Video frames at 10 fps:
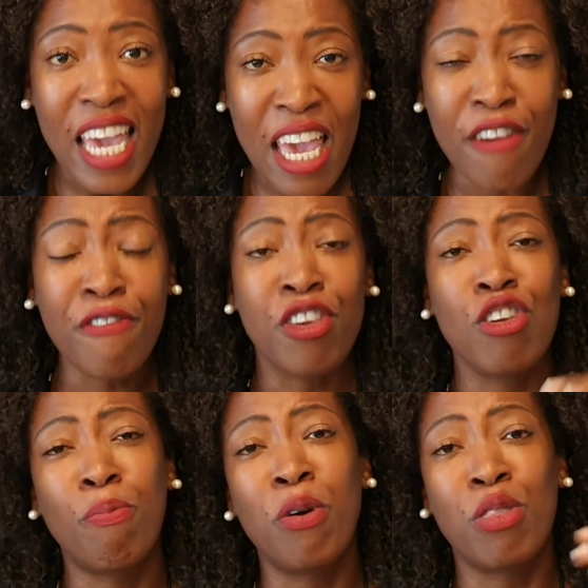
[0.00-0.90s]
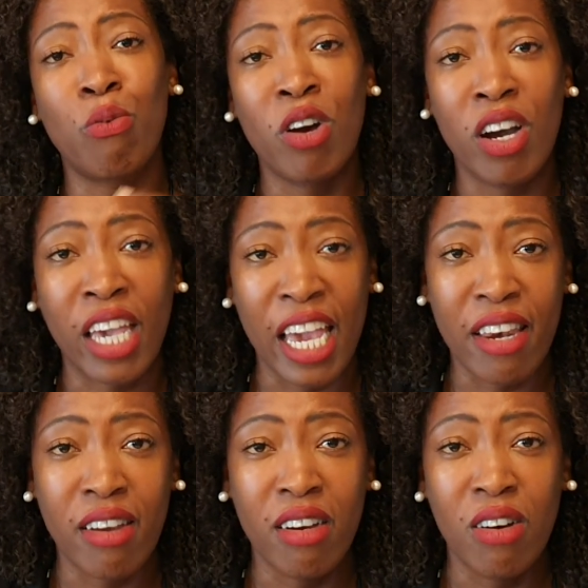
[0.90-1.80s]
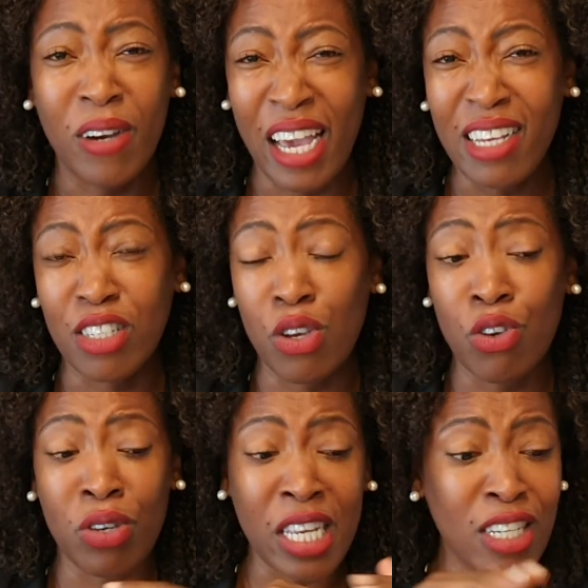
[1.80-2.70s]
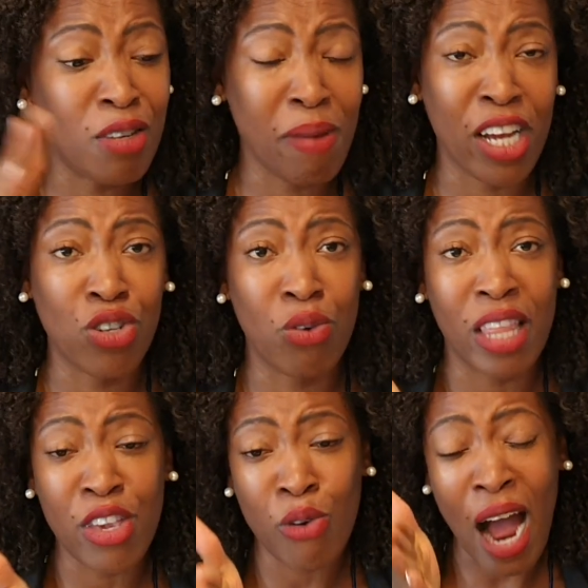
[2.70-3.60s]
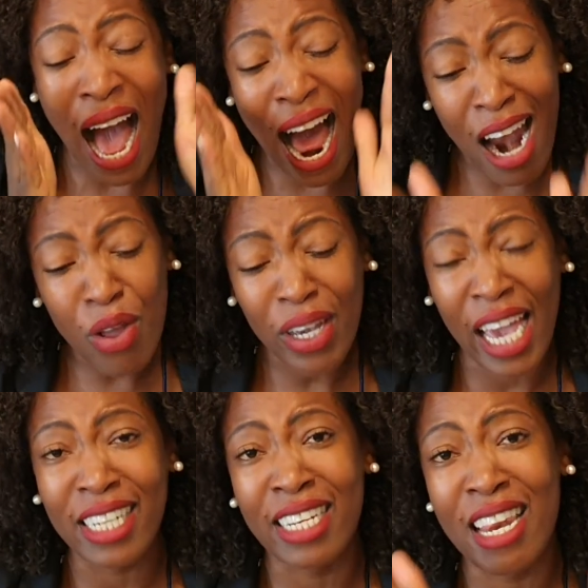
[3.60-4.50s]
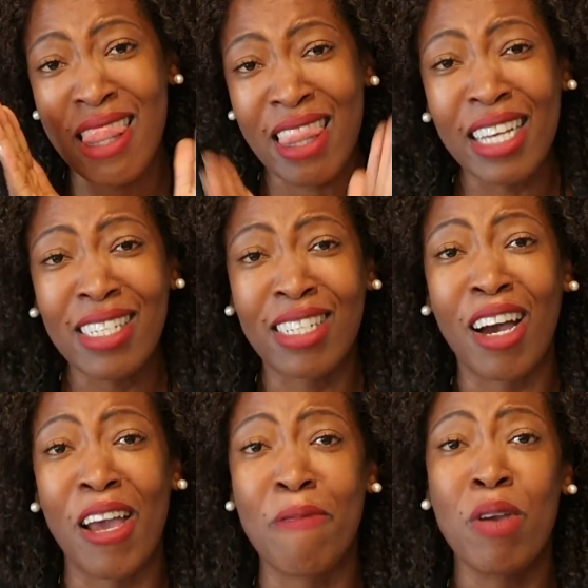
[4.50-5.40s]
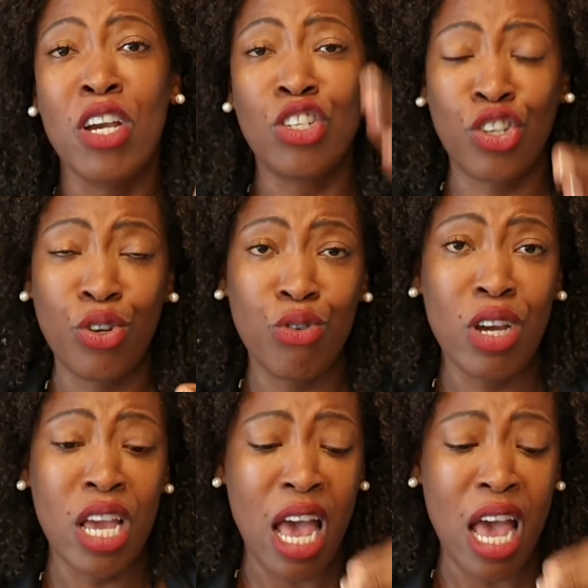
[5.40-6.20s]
if you put the work in. Okay, so you need to make sure that you are allocating this time to